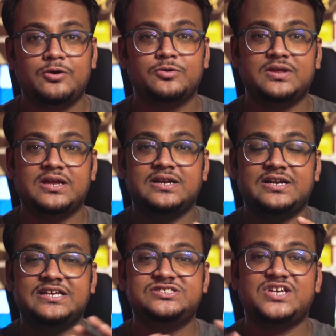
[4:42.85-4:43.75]
to the
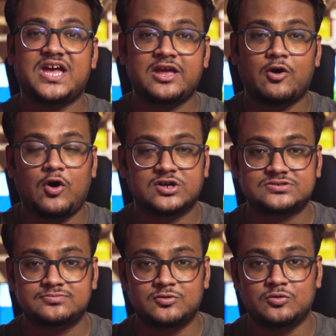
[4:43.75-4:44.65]
DJI
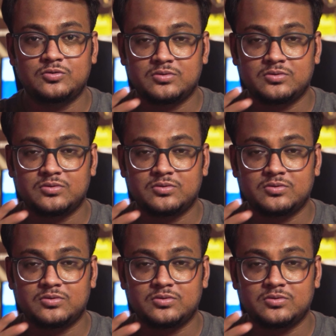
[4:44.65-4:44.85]
Osmo